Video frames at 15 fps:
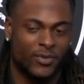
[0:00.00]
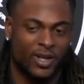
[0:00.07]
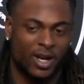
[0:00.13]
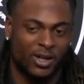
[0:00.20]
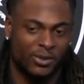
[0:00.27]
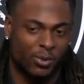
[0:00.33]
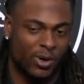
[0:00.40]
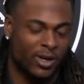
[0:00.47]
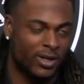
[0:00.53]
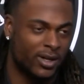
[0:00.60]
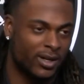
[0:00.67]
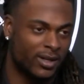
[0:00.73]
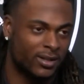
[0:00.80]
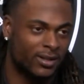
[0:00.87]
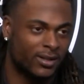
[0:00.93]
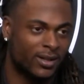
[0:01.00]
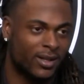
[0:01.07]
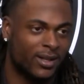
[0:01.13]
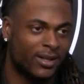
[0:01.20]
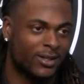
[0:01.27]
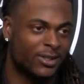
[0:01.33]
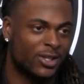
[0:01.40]
and I was wearing
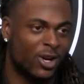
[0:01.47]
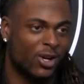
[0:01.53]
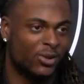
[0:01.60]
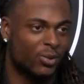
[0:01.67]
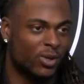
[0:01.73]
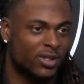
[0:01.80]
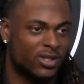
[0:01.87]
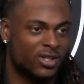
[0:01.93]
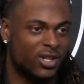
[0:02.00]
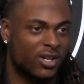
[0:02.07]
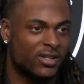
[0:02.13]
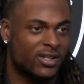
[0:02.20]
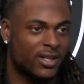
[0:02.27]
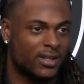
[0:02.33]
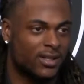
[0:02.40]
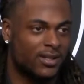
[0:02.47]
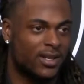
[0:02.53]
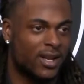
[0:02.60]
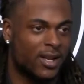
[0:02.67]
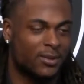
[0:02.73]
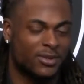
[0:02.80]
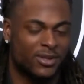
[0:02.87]
a Charles Woodson jersey at the time.